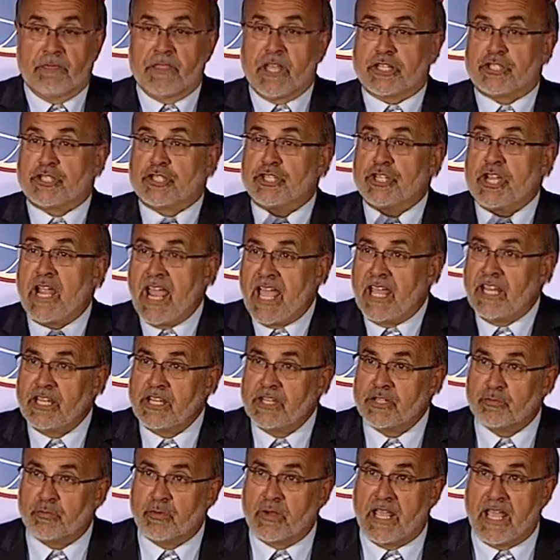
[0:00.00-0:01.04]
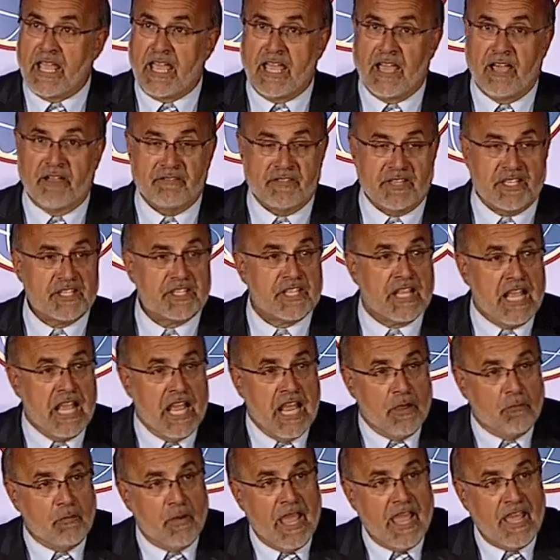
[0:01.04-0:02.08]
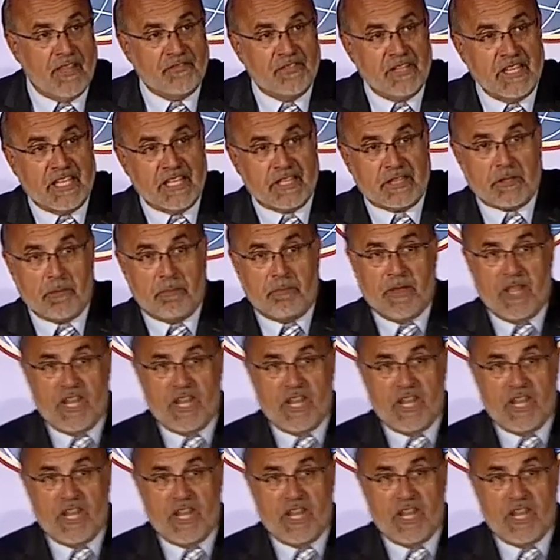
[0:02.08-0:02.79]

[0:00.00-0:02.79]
The challenge we have is we have to get the